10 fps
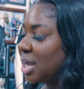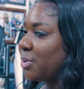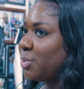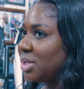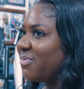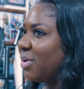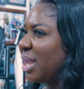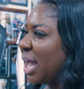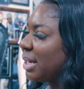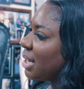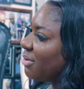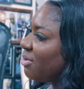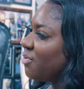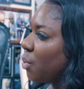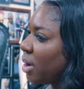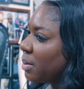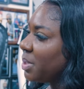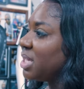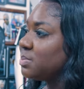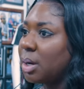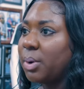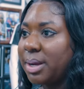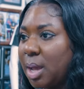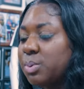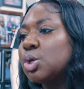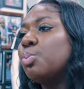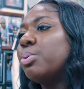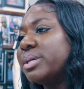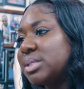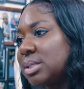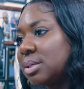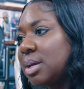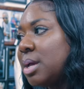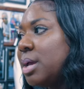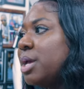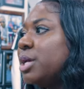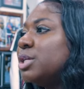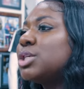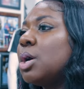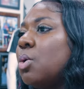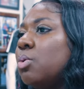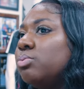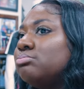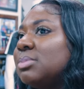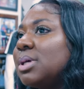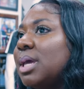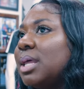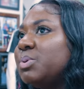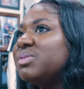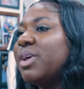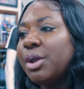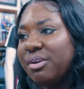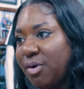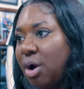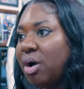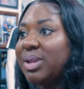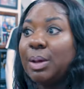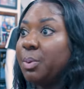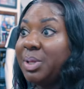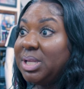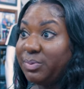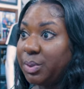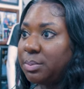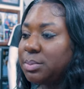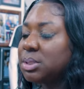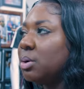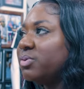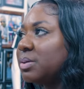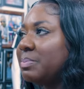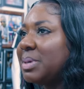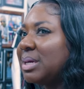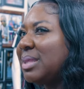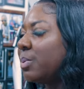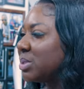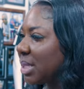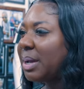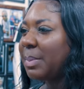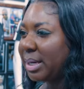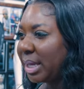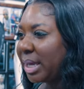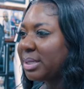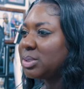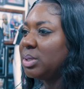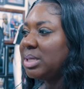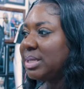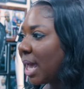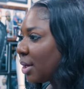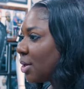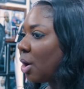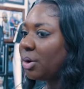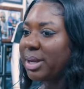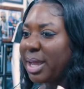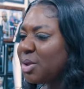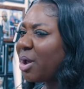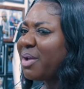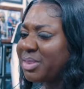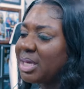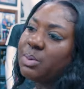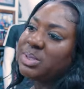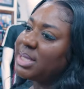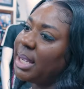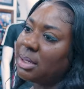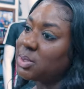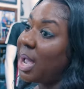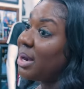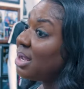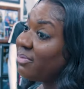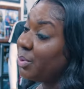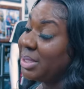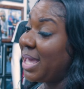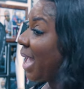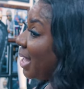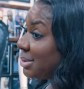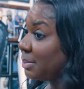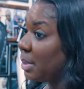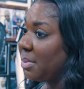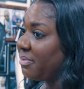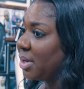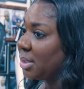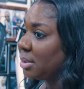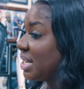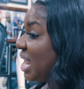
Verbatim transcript: I really felt like I didn't have a void because my granddad was so present. I was definitely saying that. So, and he was very involved, and we lived with him. So to me, that was like my dad. So any daddy, daughter, dad, you know, everything, he was there. So I never really asked about my father.